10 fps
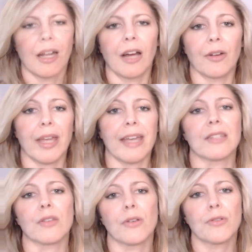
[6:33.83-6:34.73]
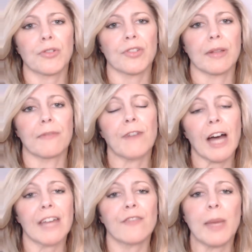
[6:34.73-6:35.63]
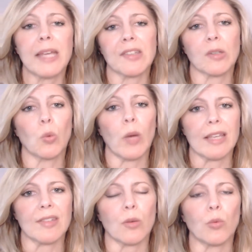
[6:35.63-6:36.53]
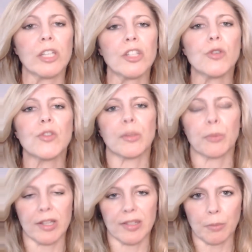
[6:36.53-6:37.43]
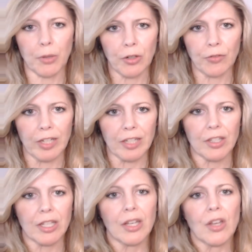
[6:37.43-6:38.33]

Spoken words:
Okay, so those are the 5 basic ways that we use the present perfect.